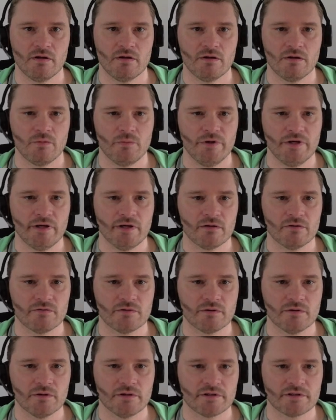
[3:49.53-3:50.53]
We can, of
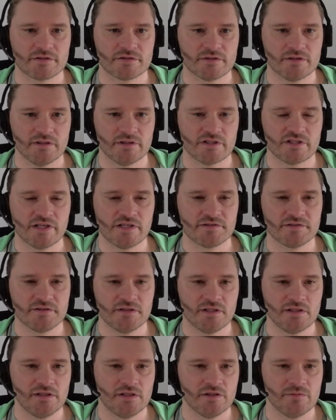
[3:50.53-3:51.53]
course, adjust
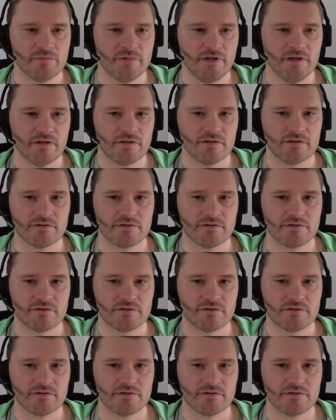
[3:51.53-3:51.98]
it a little bit.